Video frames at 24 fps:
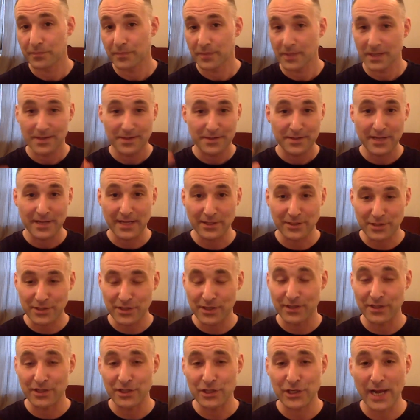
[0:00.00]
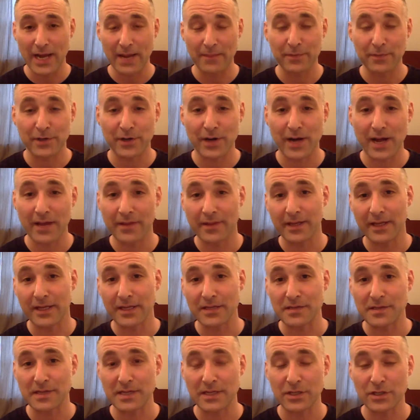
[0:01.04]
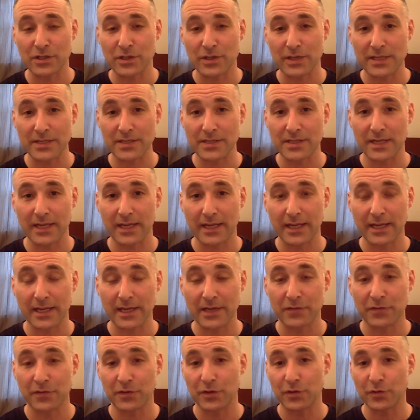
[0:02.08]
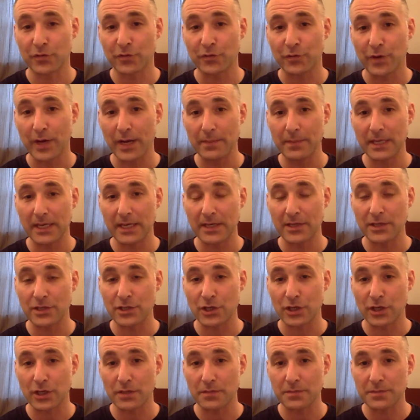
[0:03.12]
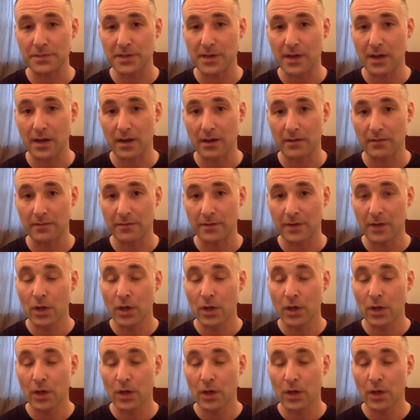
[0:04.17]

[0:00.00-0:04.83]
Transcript: sentence in the chapter, I think, is interesting if you frame it in terms of,